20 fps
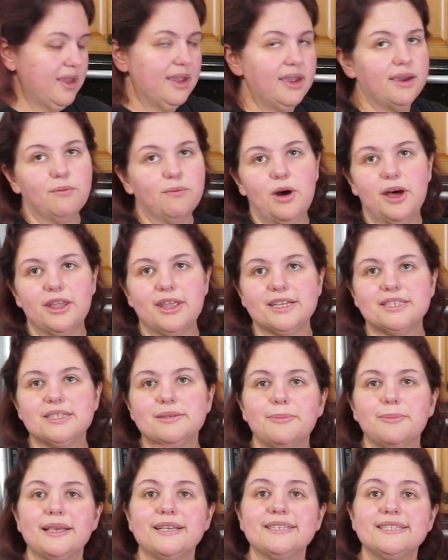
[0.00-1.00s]
And while
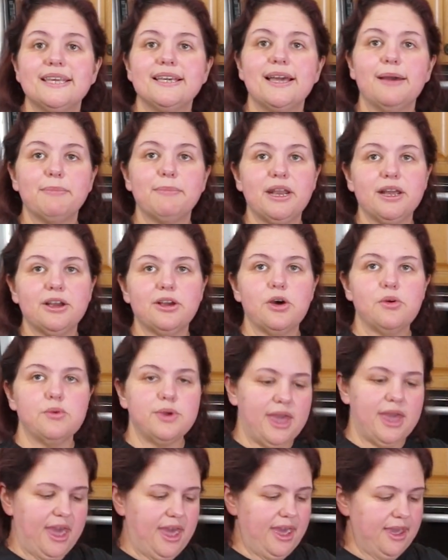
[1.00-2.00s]
that's mixing, I'm going to go
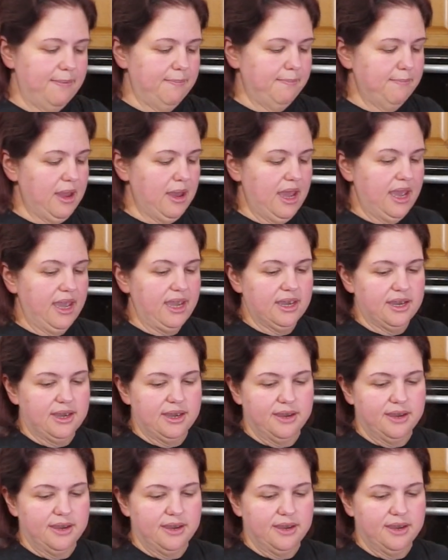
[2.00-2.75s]
get my